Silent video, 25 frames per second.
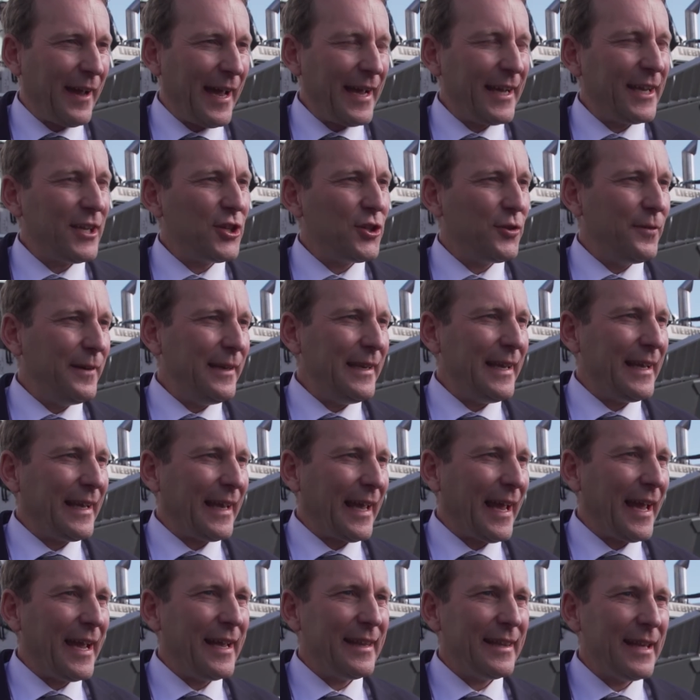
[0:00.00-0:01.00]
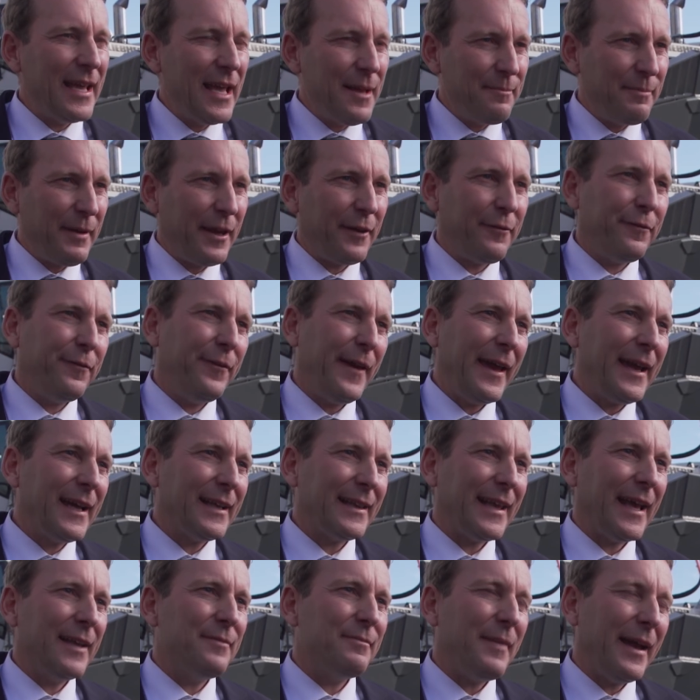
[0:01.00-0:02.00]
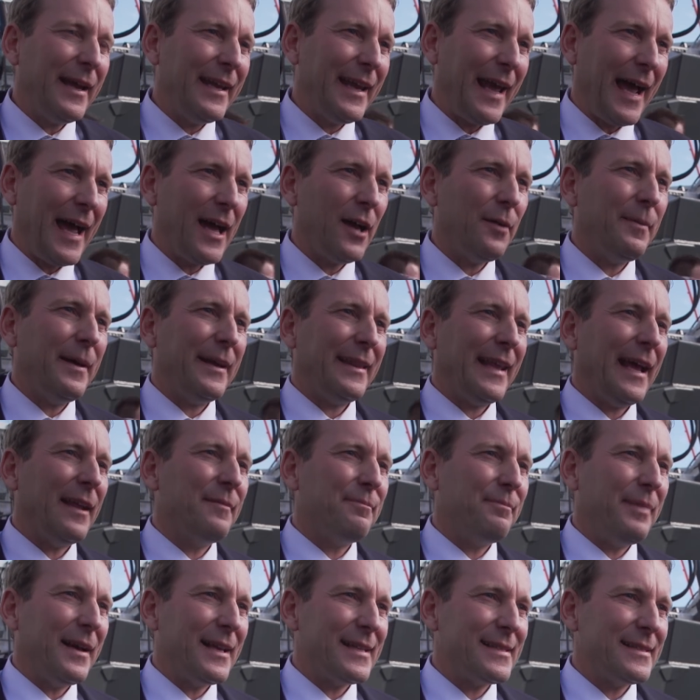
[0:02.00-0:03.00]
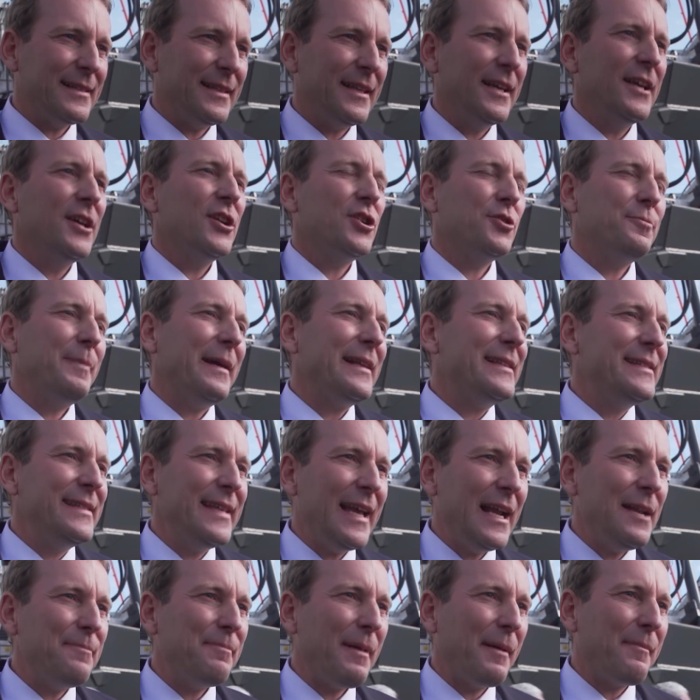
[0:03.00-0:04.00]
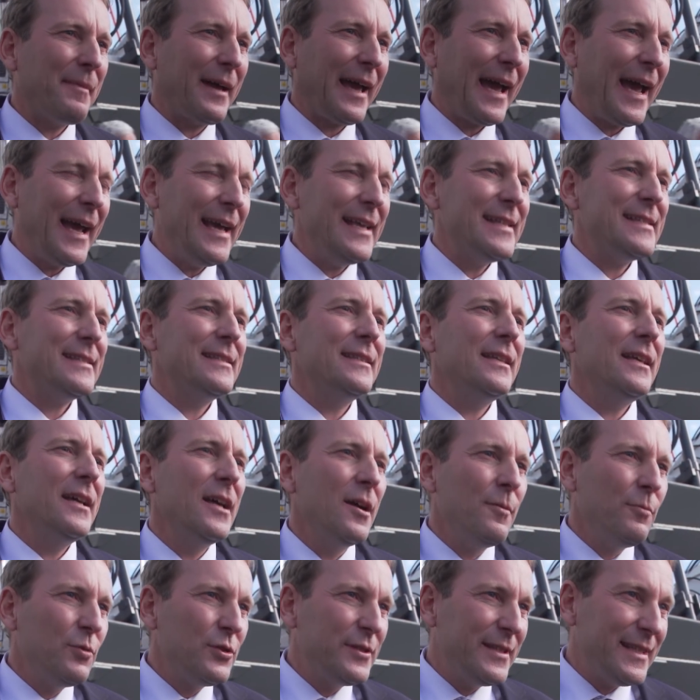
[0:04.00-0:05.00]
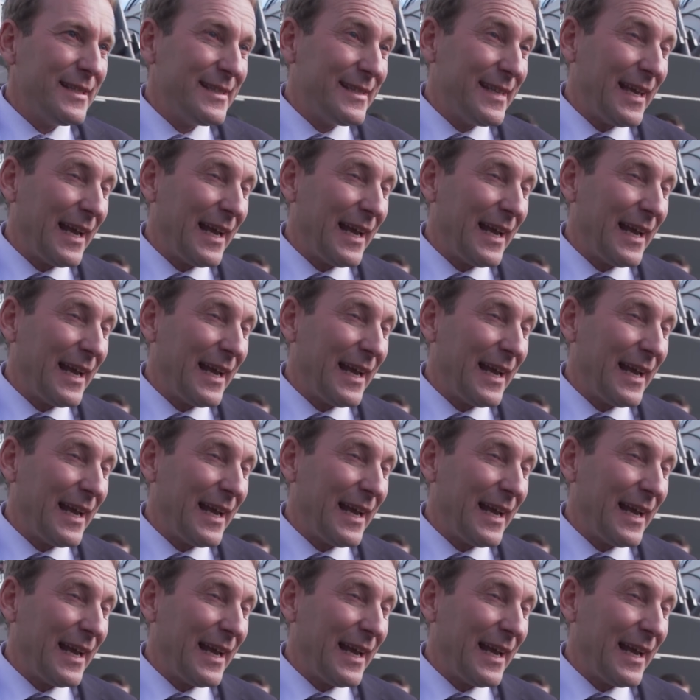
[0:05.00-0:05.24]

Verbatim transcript: the driving speed to my work. I have to drive very slowly, especially for ripping work.